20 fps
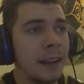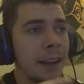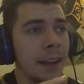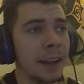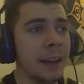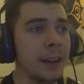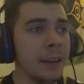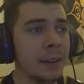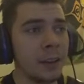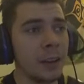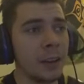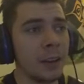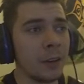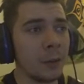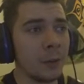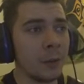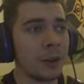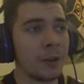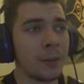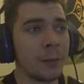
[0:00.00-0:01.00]
in
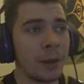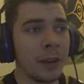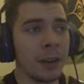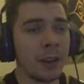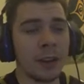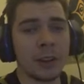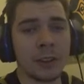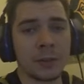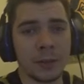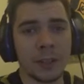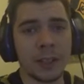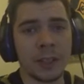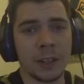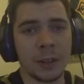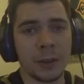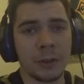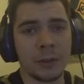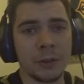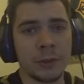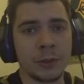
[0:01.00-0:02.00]
one of my last
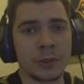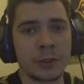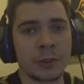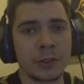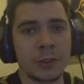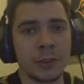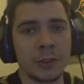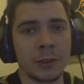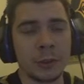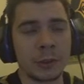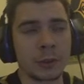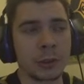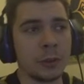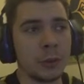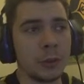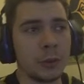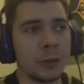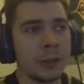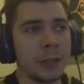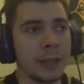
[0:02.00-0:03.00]
videos you
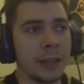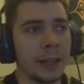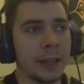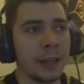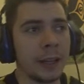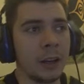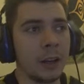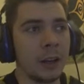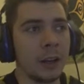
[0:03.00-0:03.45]
saw that